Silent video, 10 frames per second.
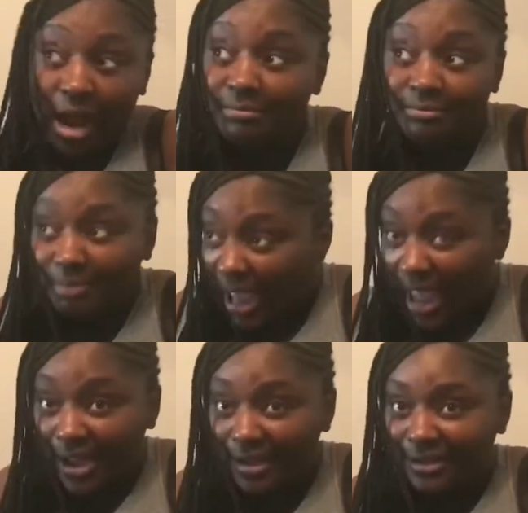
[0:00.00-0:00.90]
I'm
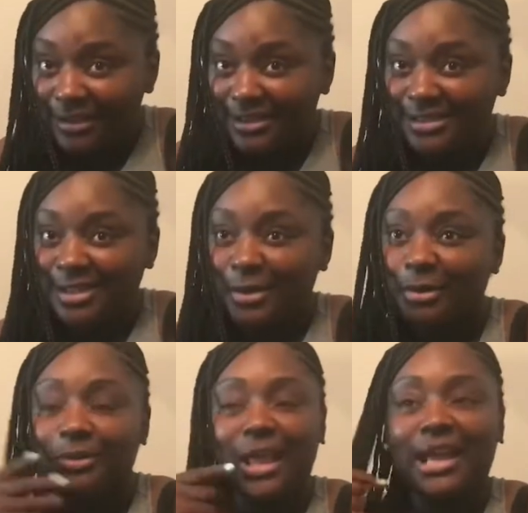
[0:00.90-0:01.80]
back.
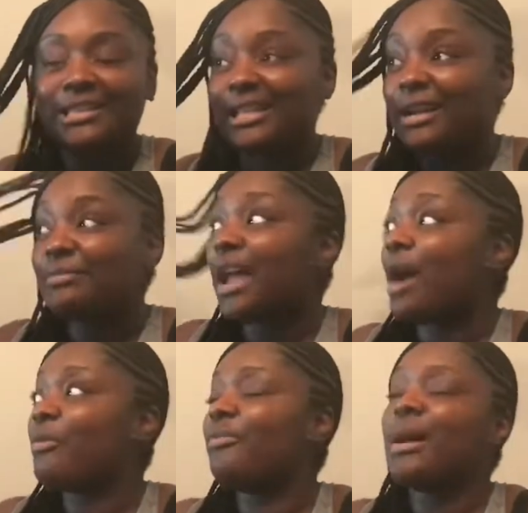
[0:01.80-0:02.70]
So, like I said, I'm
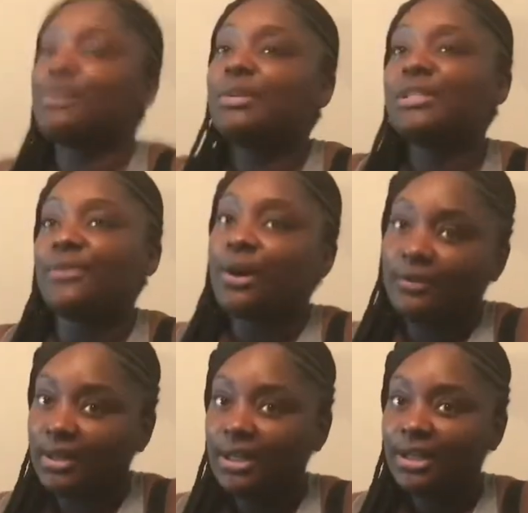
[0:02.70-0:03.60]
not with my daughter's
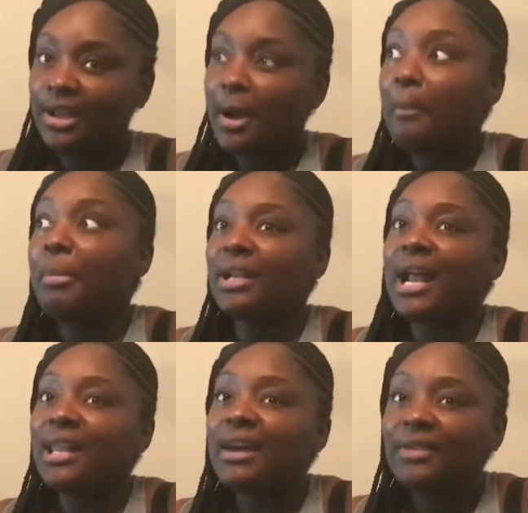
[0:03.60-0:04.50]
father, but
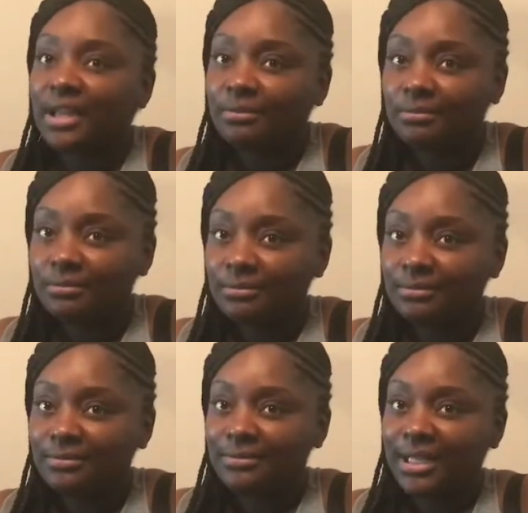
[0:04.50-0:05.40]
I love him.
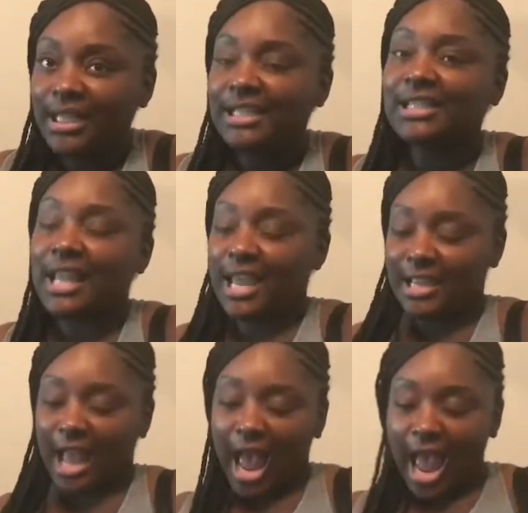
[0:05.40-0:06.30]
And it's like
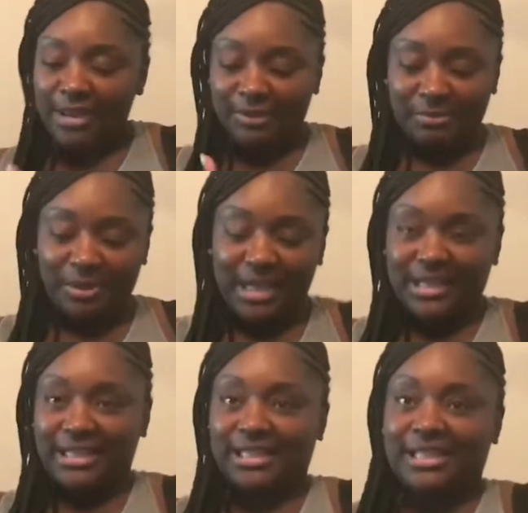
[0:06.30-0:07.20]
I
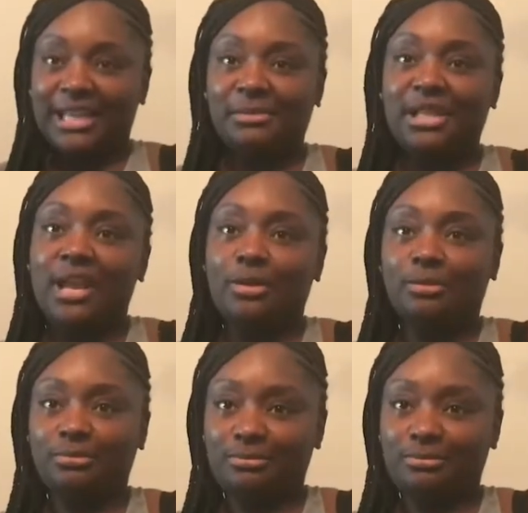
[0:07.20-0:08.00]
repeated the same cycle.